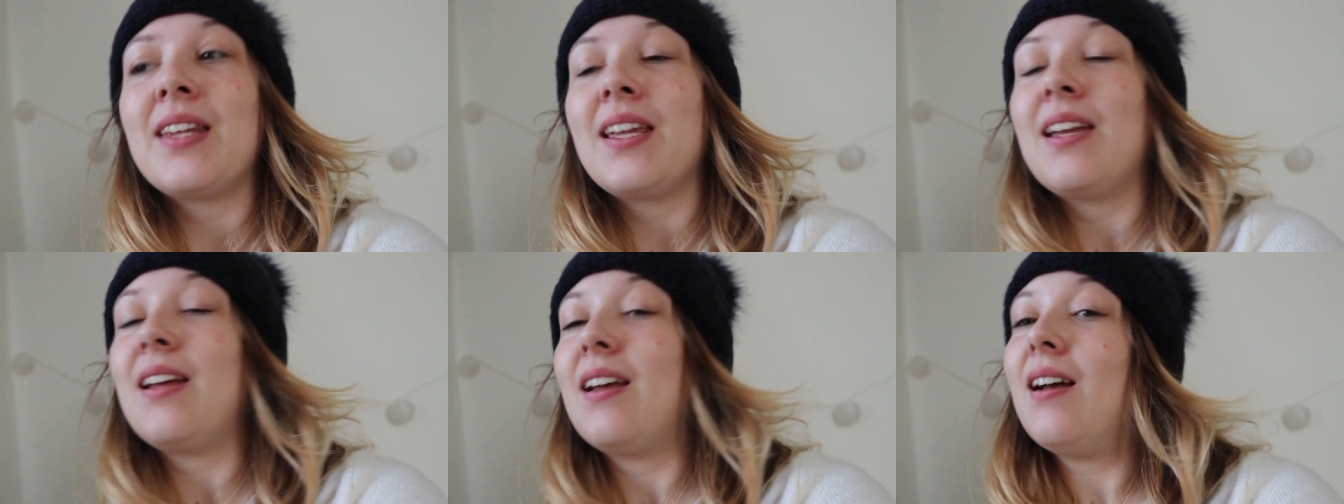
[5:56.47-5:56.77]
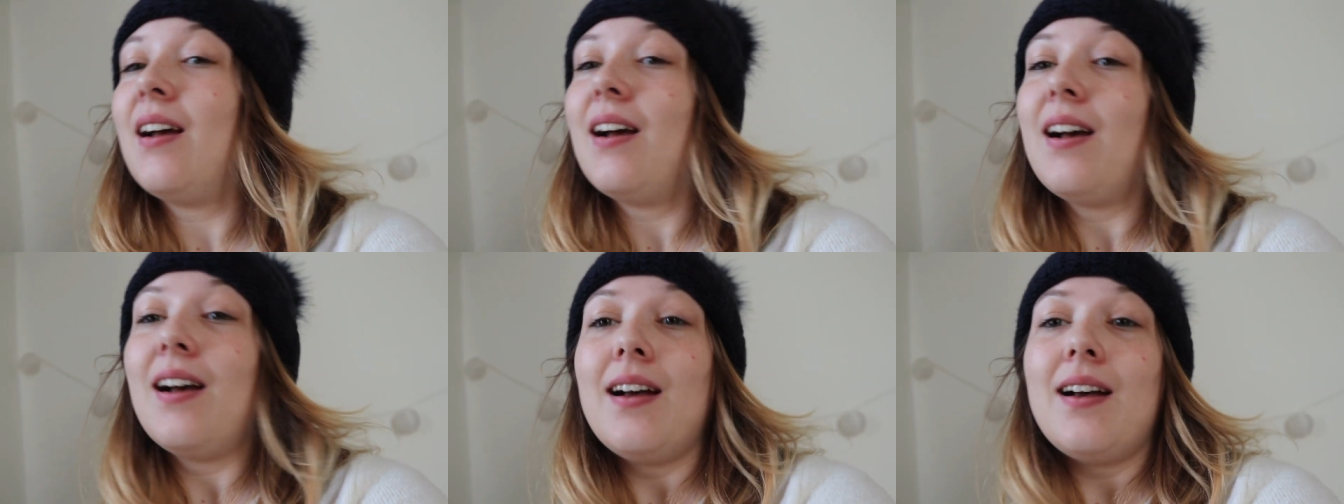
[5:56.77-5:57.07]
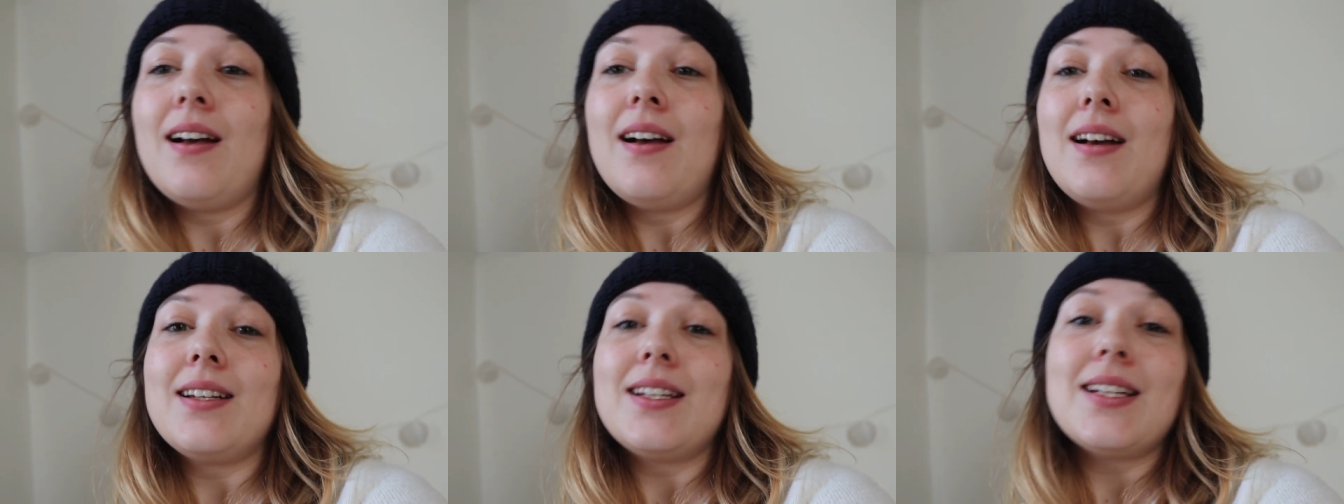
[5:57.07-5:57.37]

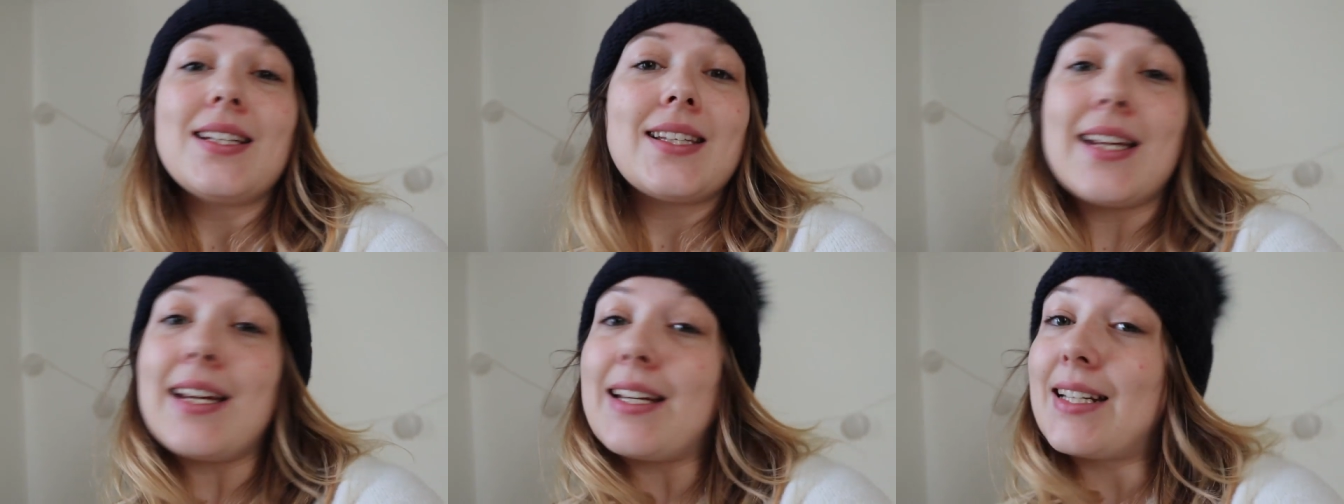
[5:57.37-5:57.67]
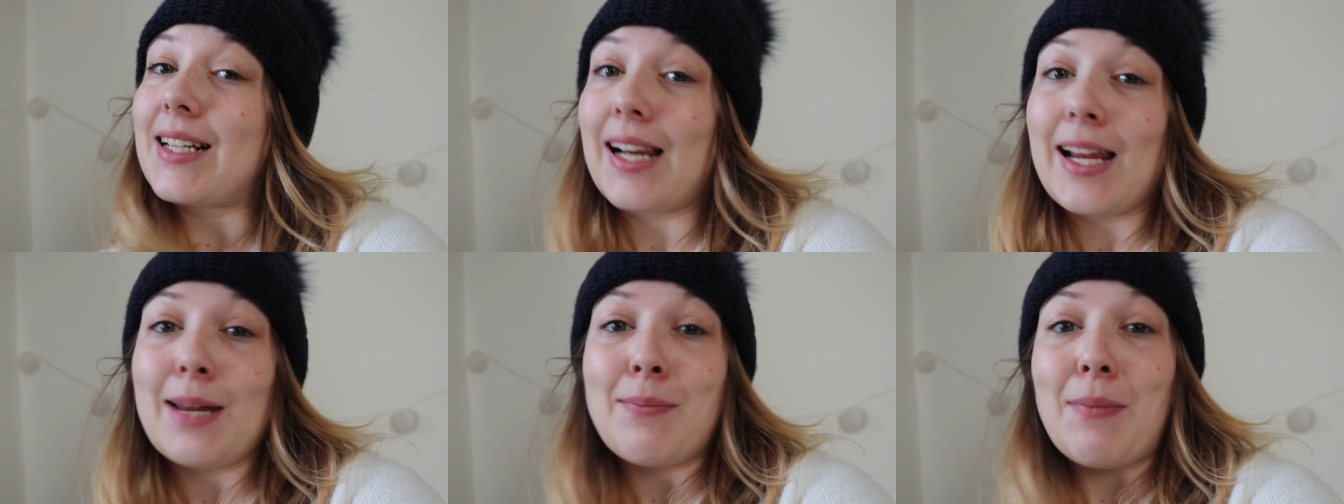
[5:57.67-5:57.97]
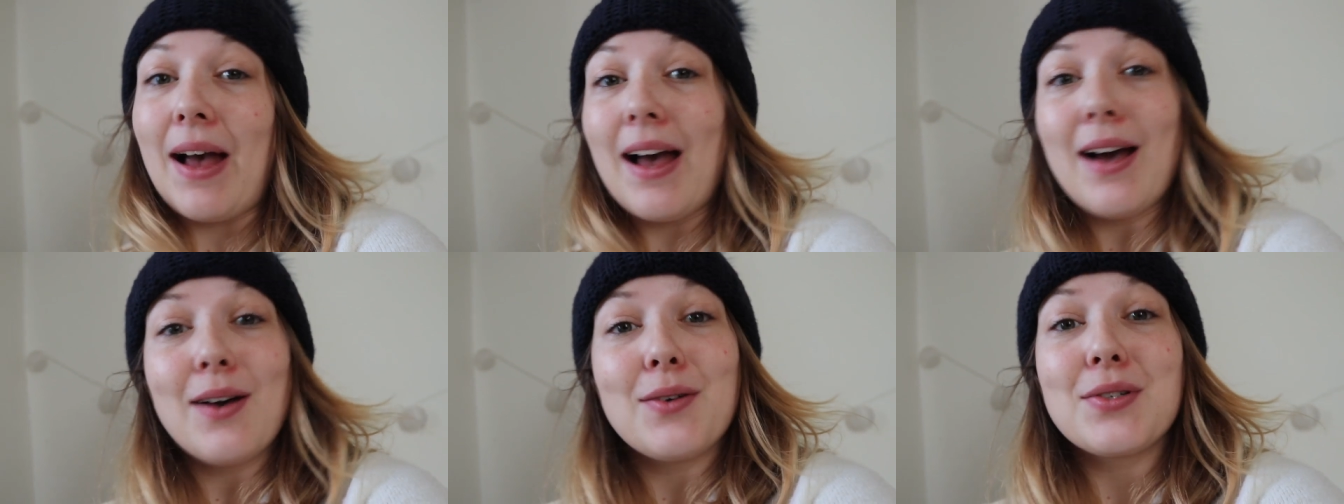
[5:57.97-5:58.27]
I just need to clean
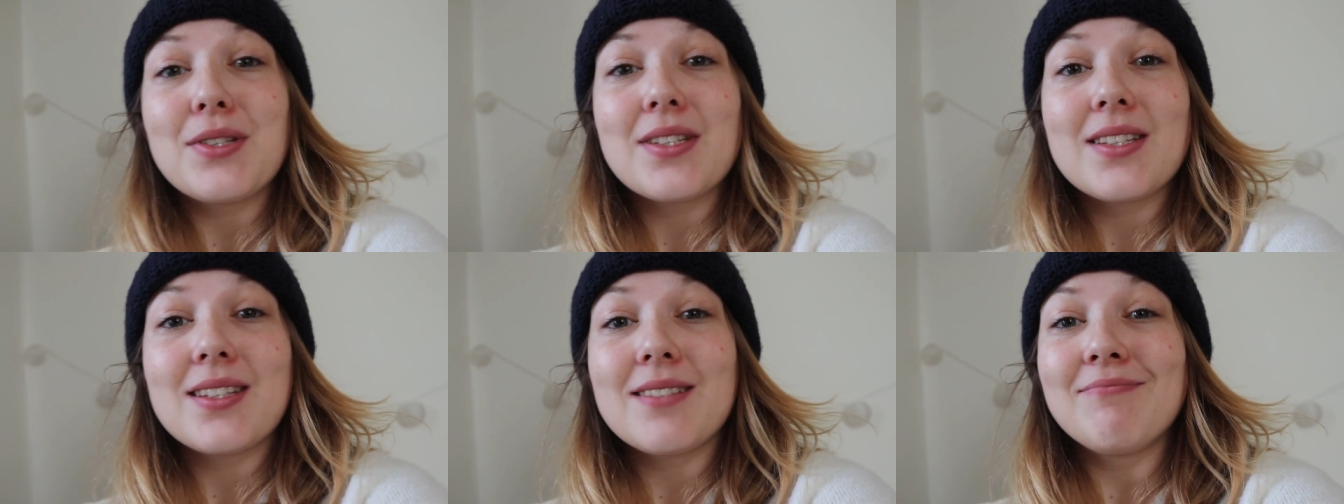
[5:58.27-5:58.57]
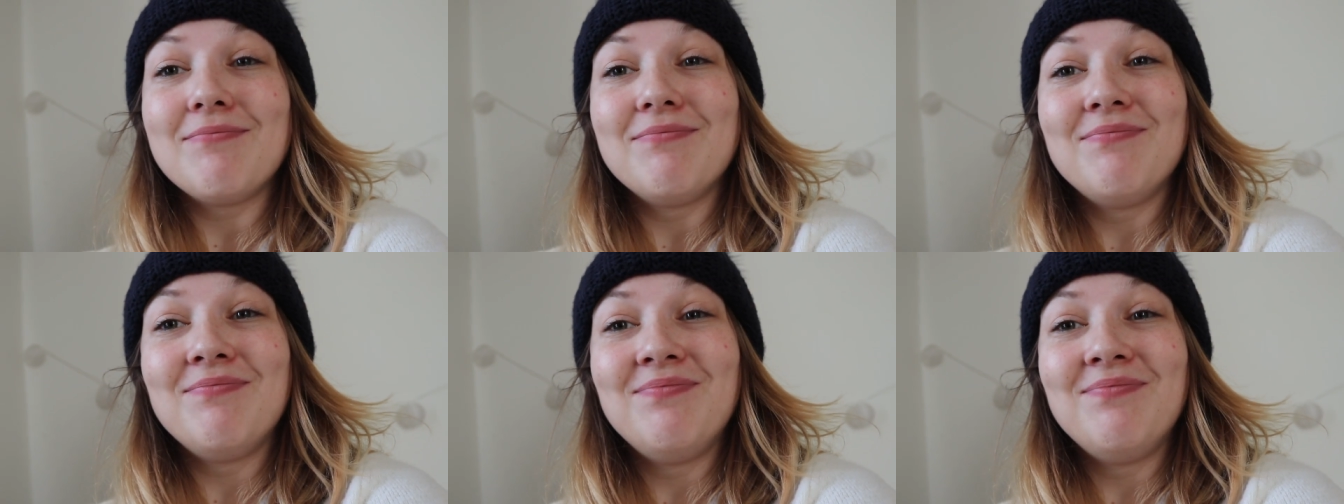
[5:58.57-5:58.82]
my house.